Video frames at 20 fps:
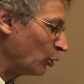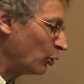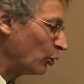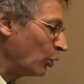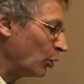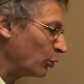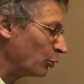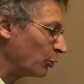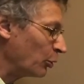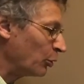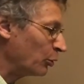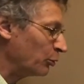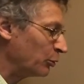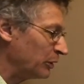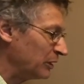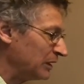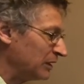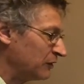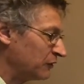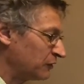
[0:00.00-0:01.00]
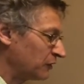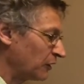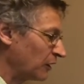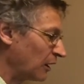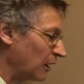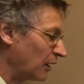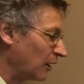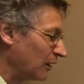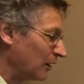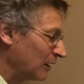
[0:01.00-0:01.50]
really
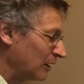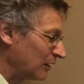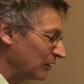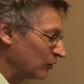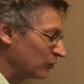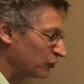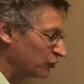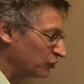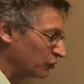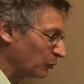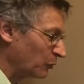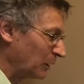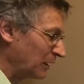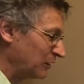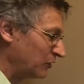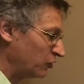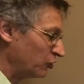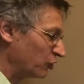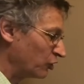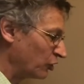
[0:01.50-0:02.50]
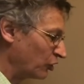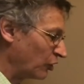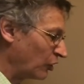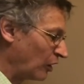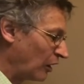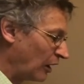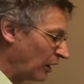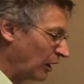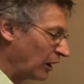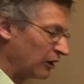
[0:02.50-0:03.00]
cement your
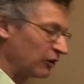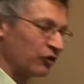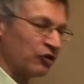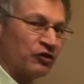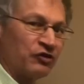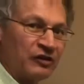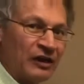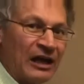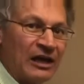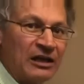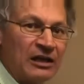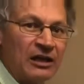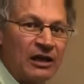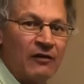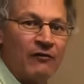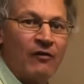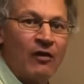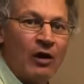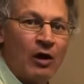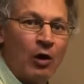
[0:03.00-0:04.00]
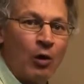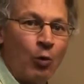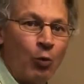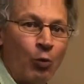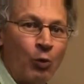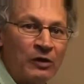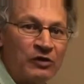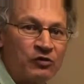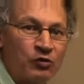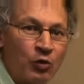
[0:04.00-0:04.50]
understanding of
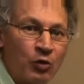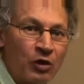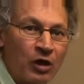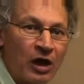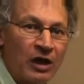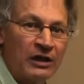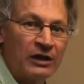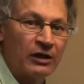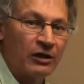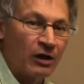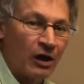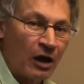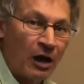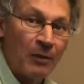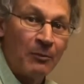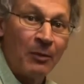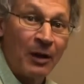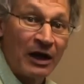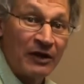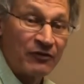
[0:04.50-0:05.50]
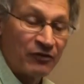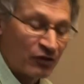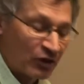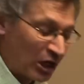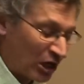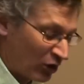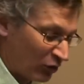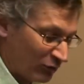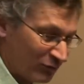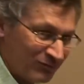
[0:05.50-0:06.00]
what's going on here. Bye for
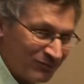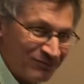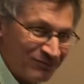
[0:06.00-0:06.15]
now.